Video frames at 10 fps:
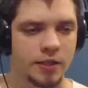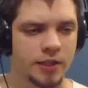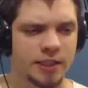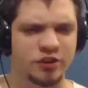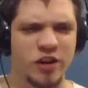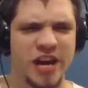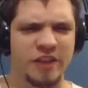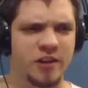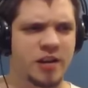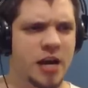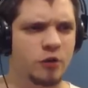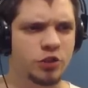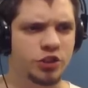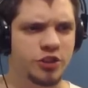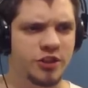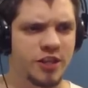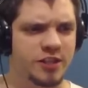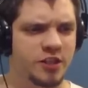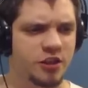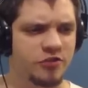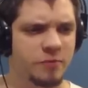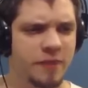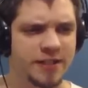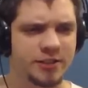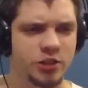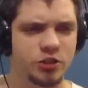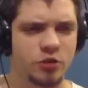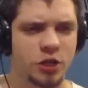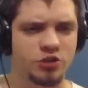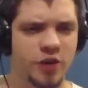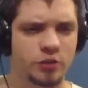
So I have encountered these 3 bastards who are trying to